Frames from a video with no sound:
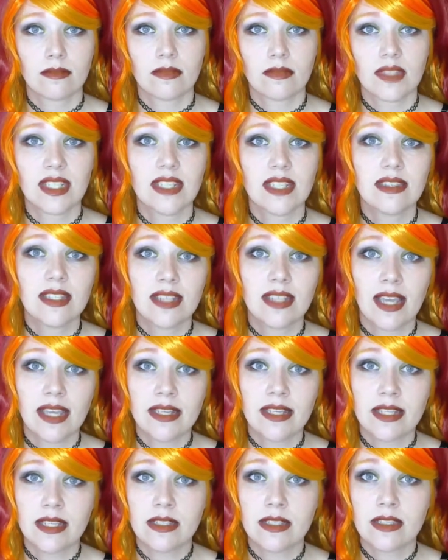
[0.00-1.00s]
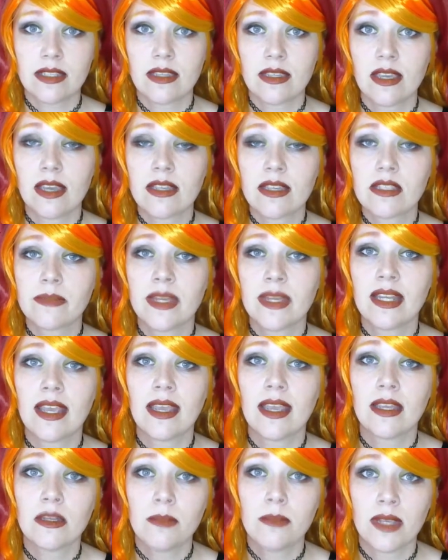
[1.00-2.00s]
In the 90s, the X-Men
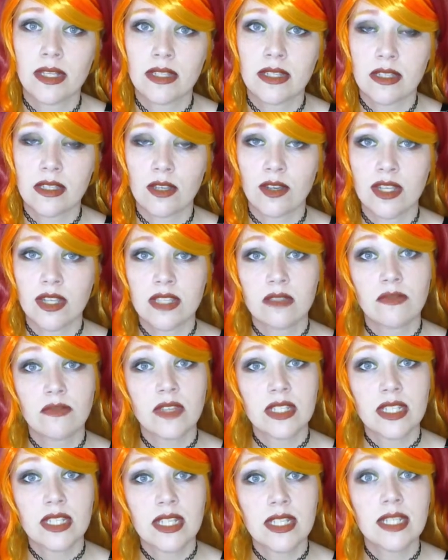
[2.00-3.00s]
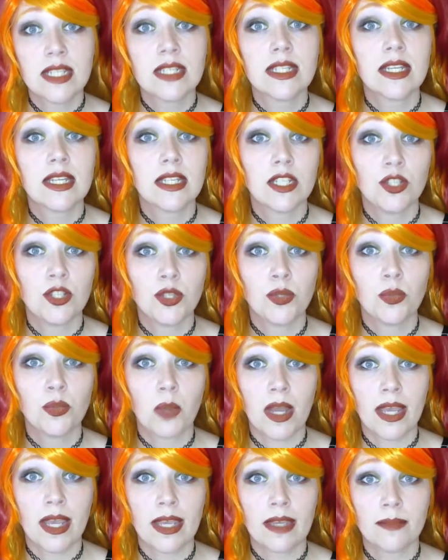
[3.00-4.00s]
animated series visited it in a new
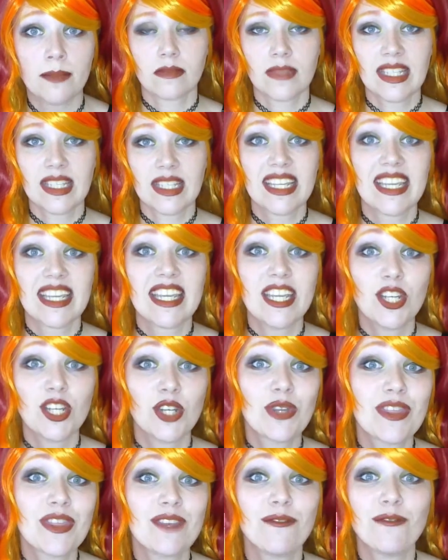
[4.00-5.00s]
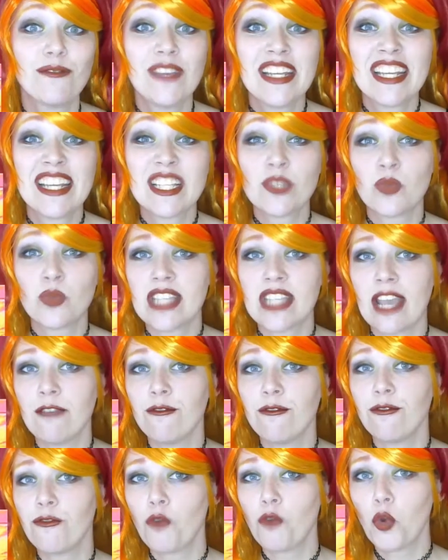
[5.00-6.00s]
way. Here, the Phoenix was a
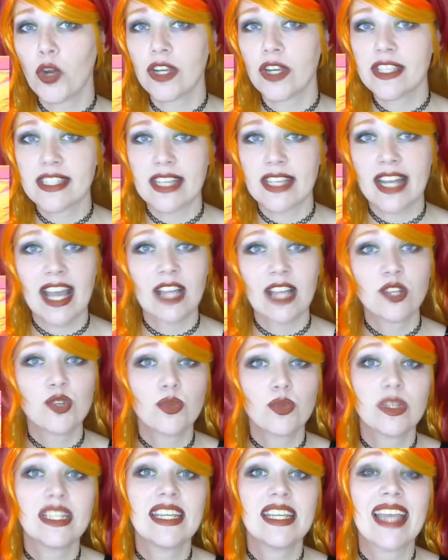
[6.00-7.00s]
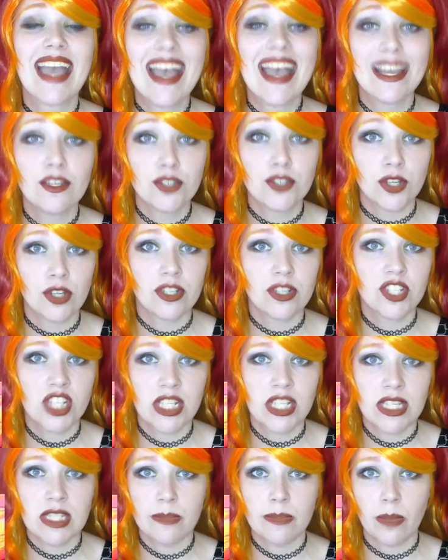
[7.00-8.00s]
force that actually entered
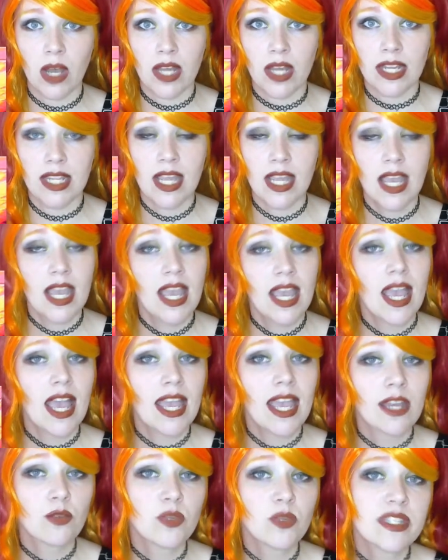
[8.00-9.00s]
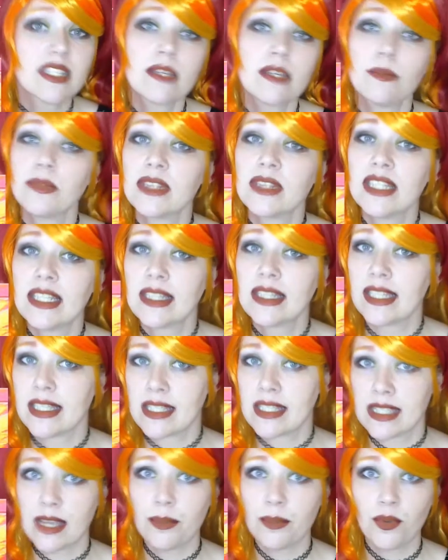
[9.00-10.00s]
Jean's body and was completely
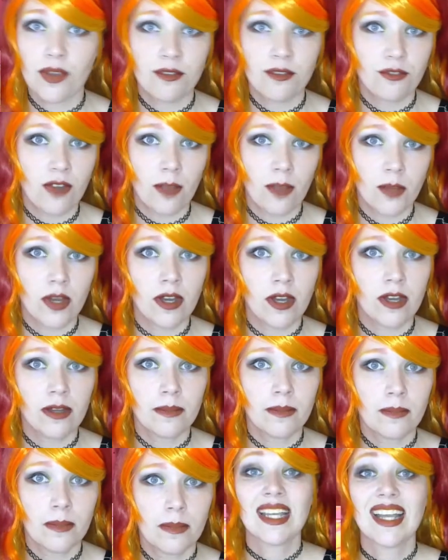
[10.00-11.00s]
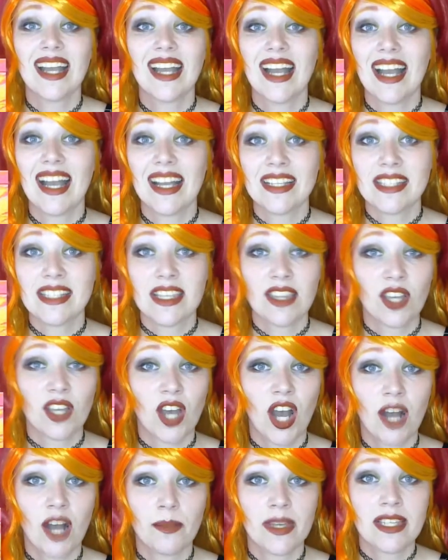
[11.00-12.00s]
separate from her. As in the
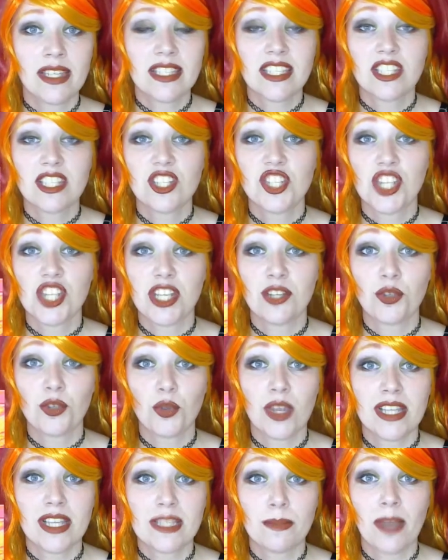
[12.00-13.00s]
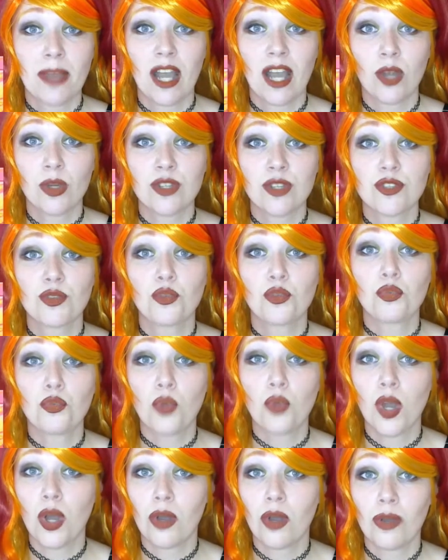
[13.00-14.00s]
comics, Jean Grey's powers
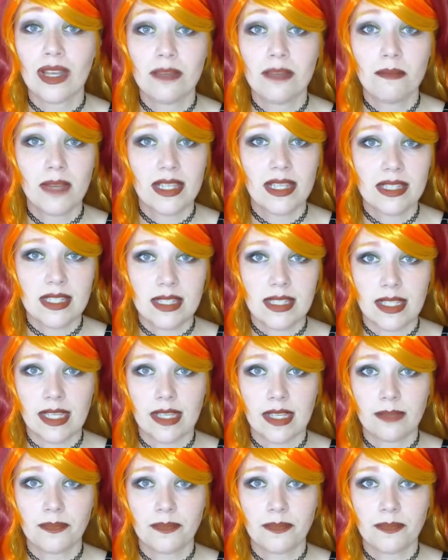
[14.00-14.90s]
grow immensely.